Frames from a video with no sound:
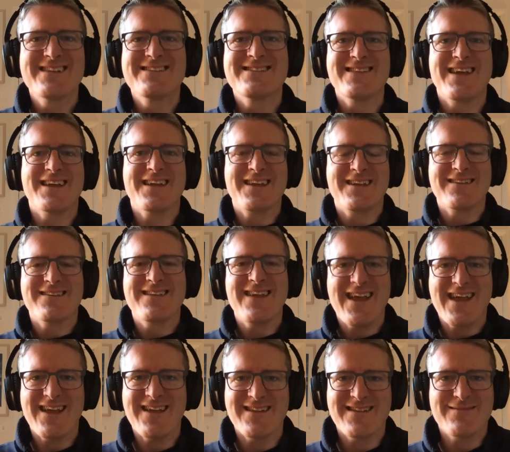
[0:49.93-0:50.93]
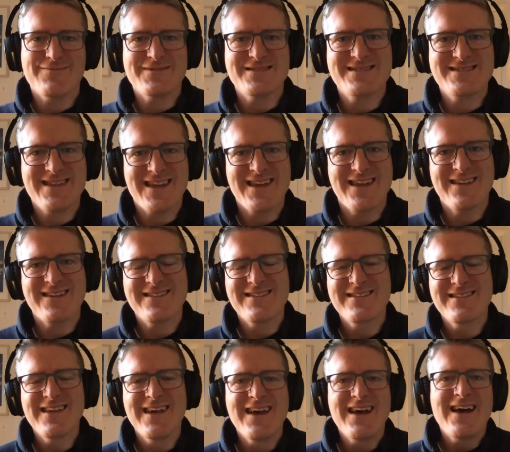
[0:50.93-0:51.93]
that it contains
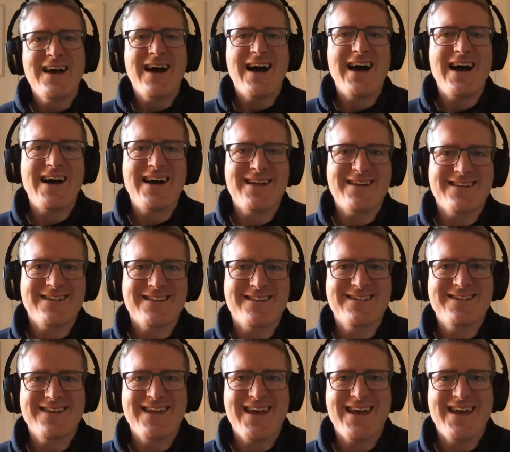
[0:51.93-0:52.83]
mistakes. And